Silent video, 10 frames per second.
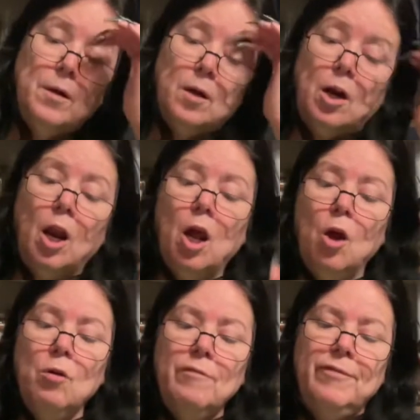
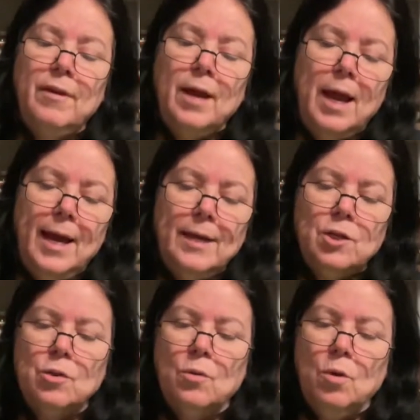Clove,
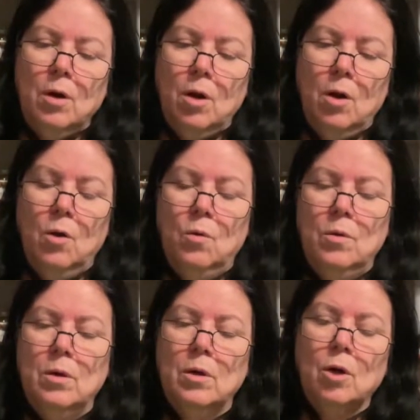H or O.
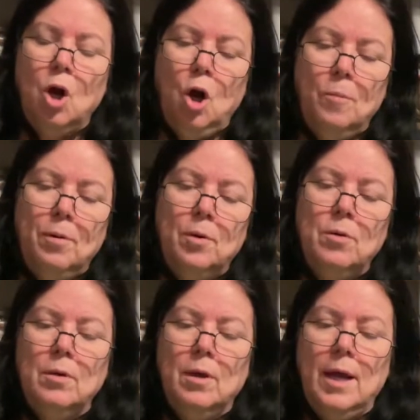Copal,
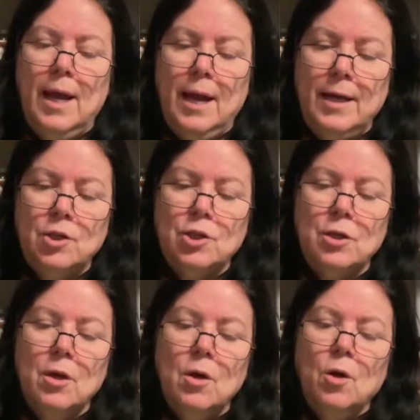H.
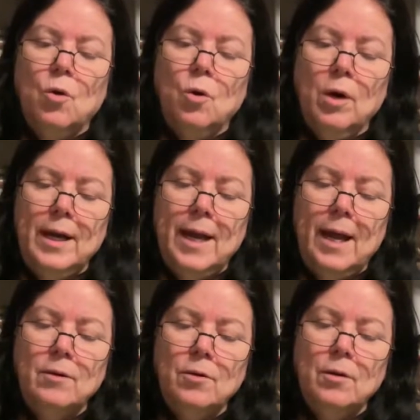
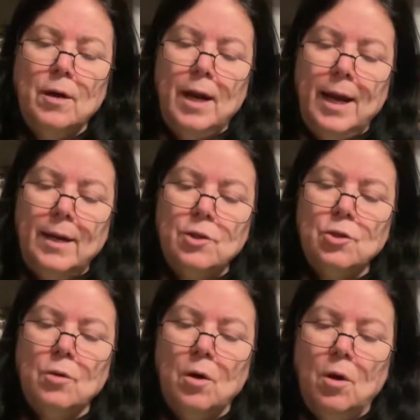Coriander, H
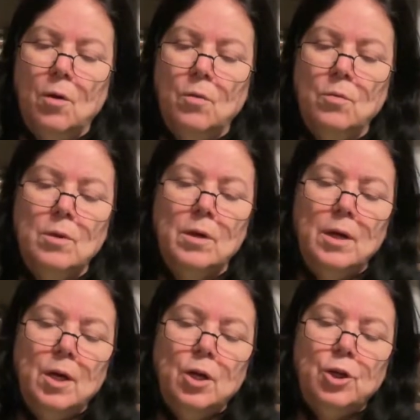or O.
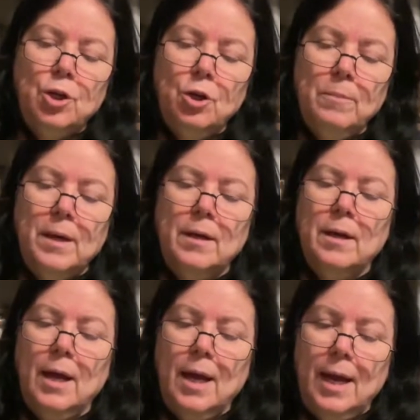Cumin,
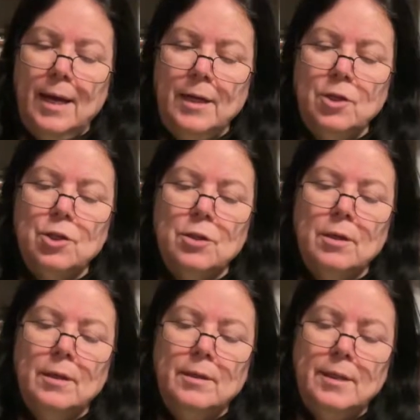H.
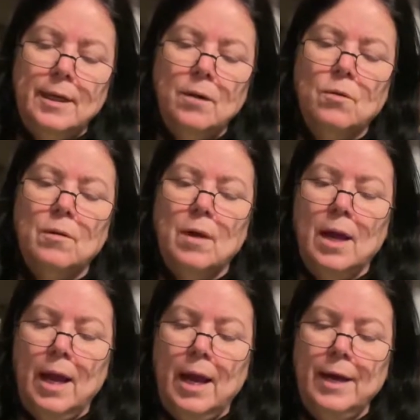Dill,
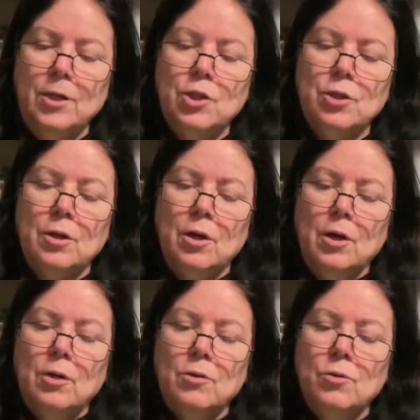H.
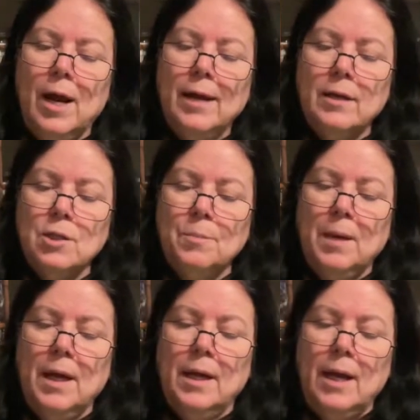Dragon's
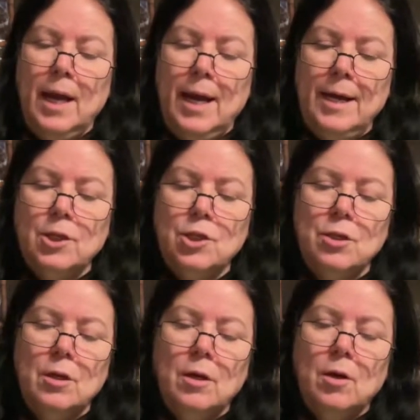blood, H.
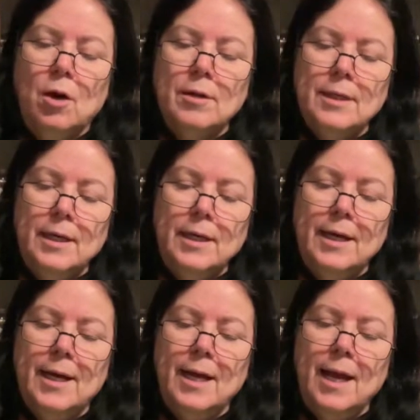
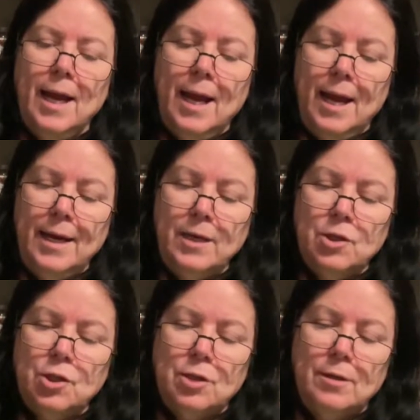Gardenia, H.